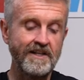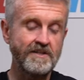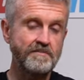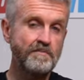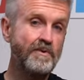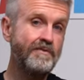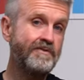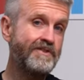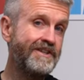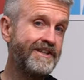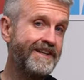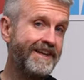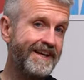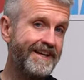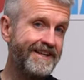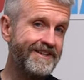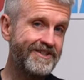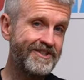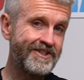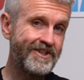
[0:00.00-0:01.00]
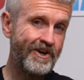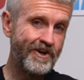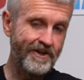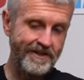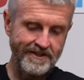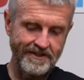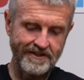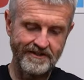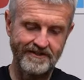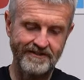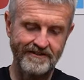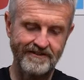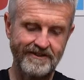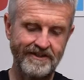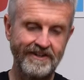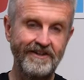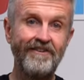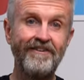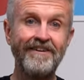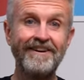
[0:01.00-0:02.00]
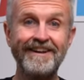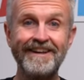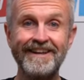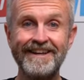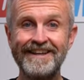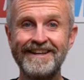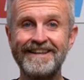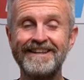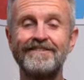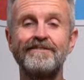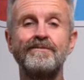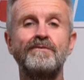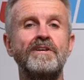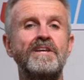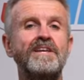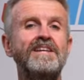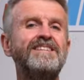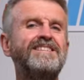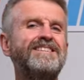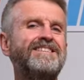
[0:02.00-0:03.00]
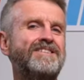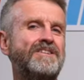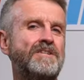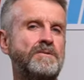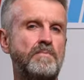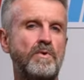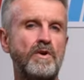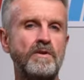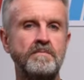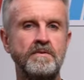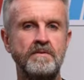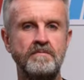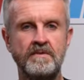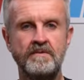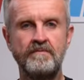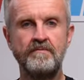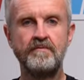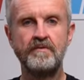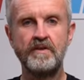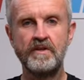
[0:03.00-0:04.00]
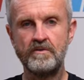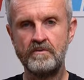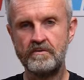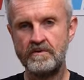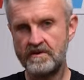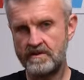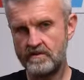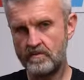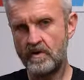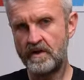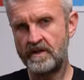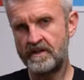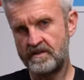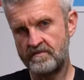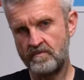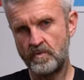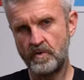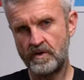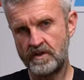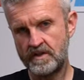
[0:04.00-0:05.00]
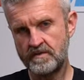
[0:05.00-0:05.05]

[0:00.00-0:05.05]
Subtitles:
let's move to the inside. The lining isn't as premium in feel as the one in the more